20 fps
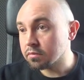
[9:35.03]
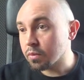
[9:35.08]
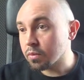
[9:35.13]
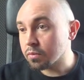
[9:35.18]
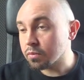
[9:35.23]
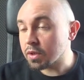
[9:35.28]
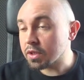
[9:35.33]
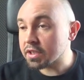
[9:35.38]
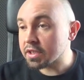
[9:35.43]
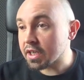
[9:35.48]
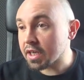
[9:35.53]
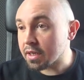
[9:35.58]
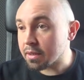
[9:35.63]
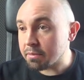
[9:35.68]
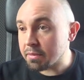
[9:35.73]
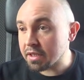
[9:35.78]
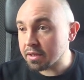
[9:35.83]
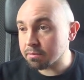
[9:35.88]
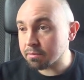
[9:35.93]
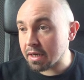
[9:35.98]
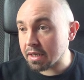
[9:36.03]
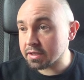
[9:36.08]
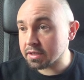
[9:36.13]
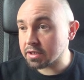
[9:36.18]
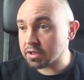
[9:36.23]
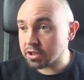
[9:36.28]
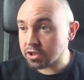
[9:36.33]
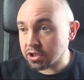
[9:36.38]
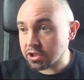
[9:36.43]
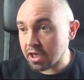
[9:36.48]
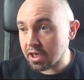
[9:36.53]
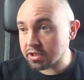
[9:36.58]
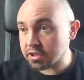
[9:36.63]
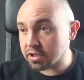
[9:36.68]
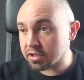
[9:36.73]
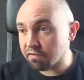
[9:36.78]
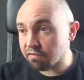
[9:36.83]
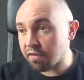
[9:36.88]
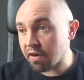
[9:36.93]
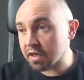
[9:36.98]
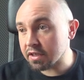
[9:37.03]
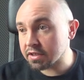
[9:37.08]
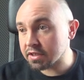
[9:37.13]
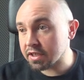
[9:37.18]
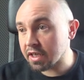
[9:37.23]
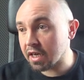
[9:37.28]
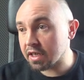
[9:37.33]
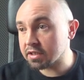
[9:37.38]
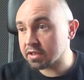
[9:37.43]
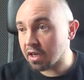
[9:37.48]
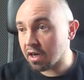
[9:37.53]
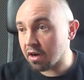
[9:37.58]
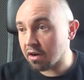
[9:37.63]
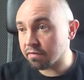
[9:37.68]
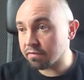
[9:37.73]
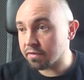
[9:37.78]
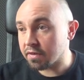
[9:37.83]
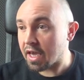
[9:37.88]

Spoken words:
With the commit message, change the font size of